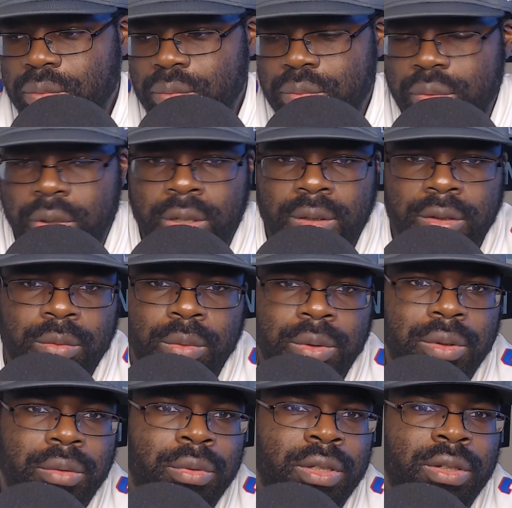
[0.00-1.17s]
probably one
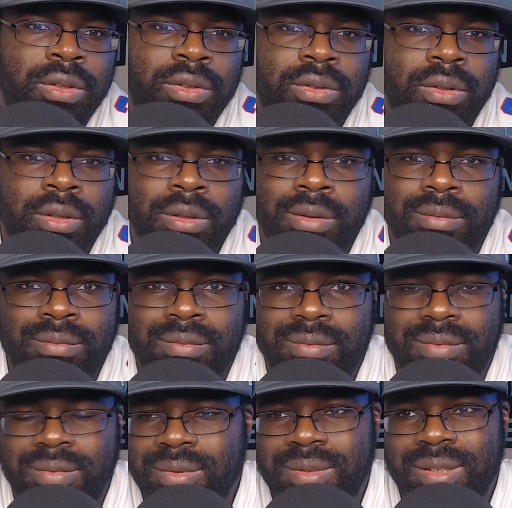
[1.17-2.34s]
of the biggest in
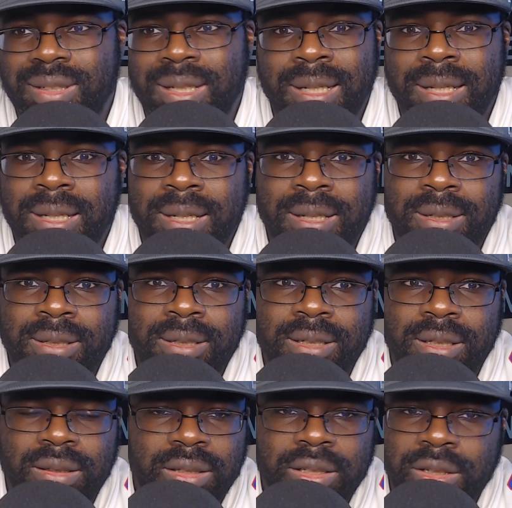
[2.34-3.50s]

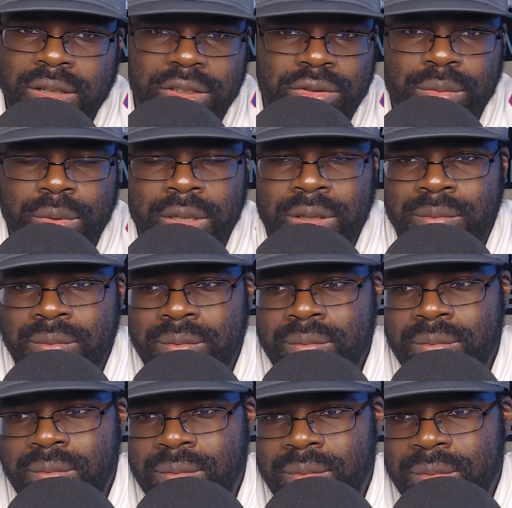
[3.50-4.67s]
league history.
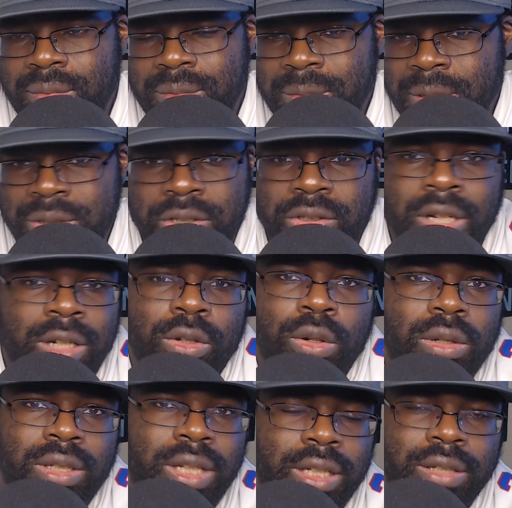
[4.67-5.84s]
I just gotta
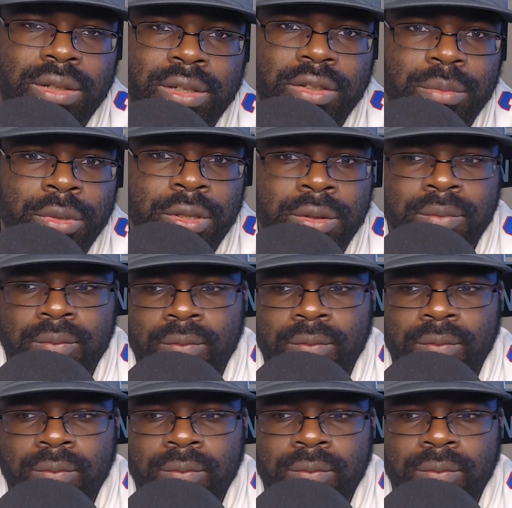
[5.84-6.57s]
call it like it is, man.